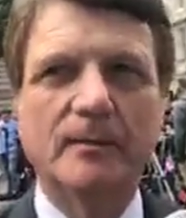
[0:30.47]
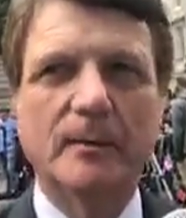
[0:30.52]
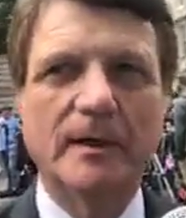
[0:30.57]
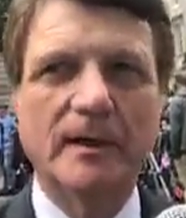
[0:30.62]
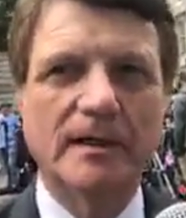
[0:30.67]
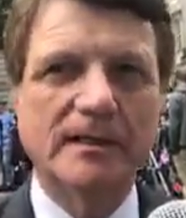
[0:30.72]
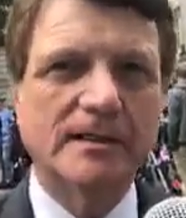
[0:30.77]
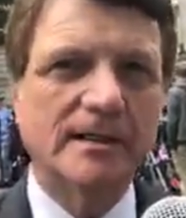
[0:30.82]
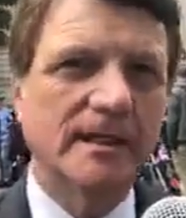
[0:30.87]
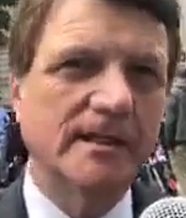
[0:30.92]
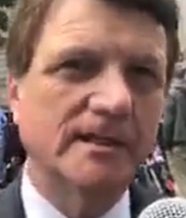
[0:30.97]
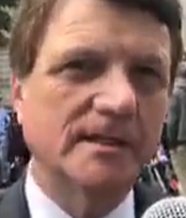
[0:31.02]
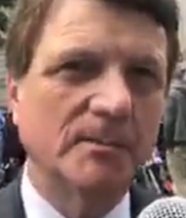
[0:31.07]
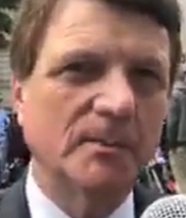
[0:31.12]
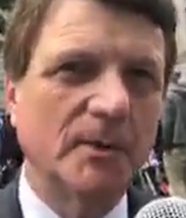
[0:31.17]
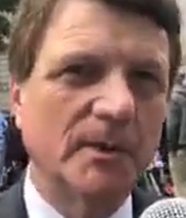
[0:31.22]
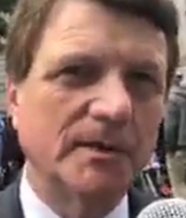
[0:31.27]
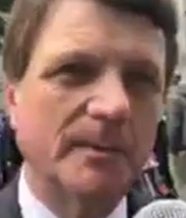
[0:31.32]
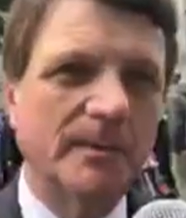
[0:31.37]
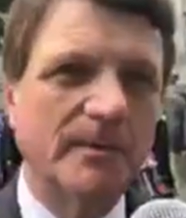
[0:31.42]
Now, when I
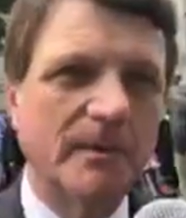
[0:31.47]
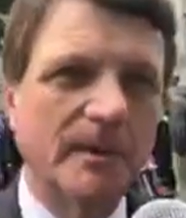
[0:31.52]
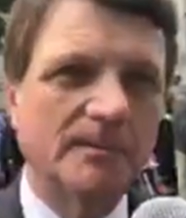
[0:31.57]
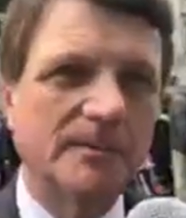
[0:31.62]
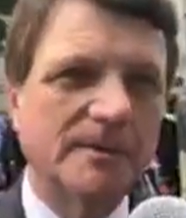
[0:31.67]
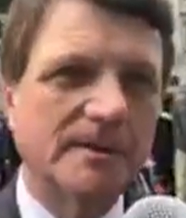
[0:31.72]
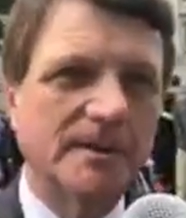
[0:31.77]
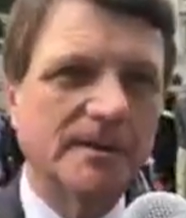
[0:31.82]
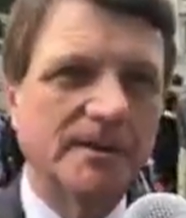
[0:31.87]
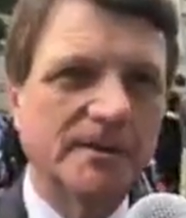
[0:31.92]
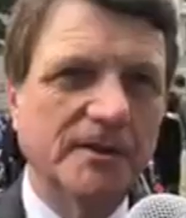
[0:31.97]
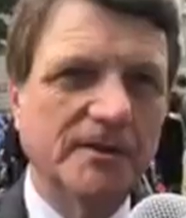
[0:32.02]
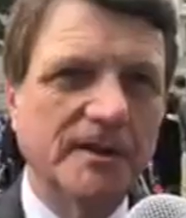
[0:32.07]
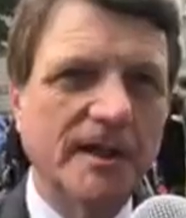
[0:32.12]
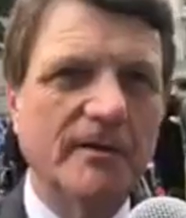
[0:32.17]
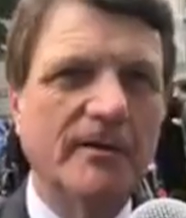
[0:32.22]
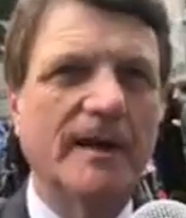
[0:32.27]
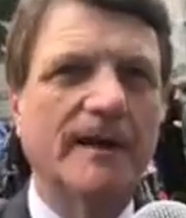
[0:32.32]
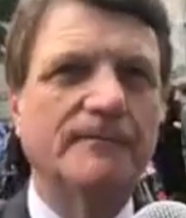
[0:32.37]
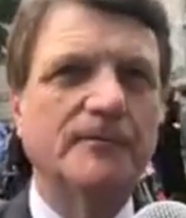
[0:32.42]
say supporting Tommy Robinson,
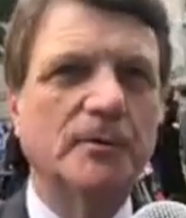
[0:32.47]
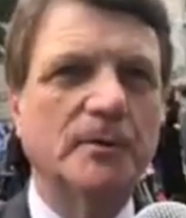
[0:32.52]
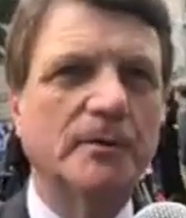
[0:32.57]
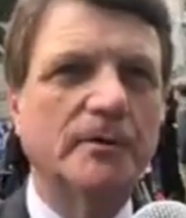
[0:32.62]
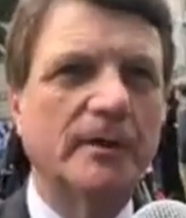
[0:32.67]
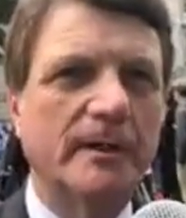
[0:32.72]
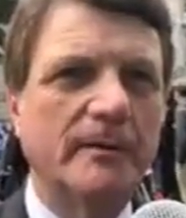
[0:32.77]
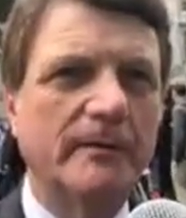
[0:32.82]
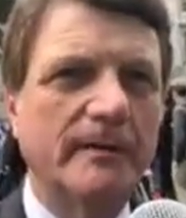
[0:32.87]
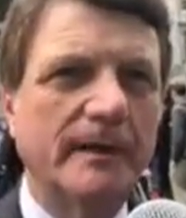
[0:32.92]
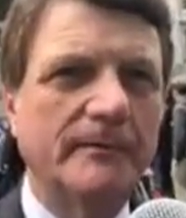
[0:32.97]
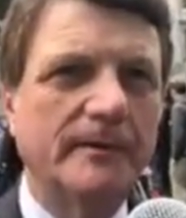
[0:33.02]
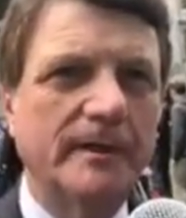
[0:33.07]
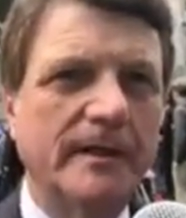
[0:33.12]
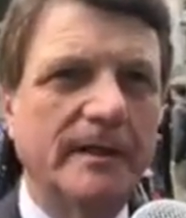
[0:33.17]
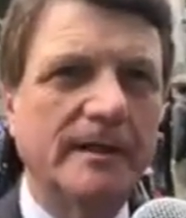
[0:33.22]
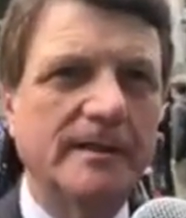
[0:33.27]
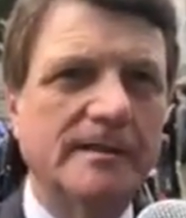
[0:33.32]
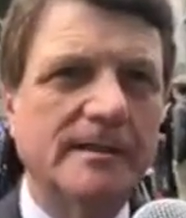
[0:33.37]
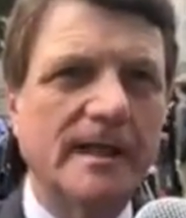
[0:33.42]
you don't have to agree with
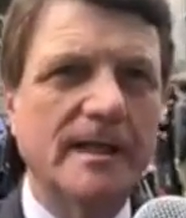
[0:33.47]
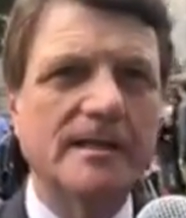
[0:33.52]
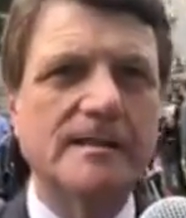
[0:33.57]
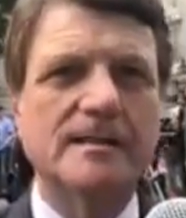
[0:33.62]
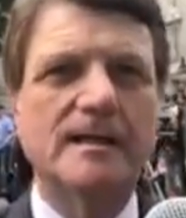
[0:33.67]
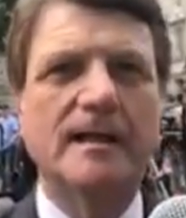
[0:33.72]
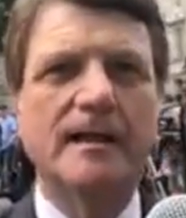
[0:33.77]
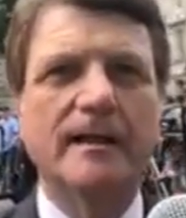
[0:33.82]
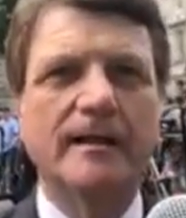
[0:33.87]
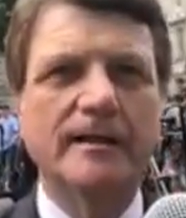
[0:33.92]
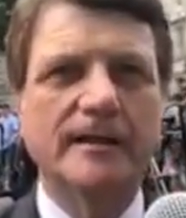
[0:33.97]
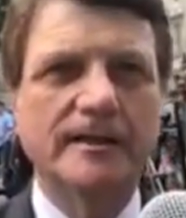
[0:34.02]
everything he says,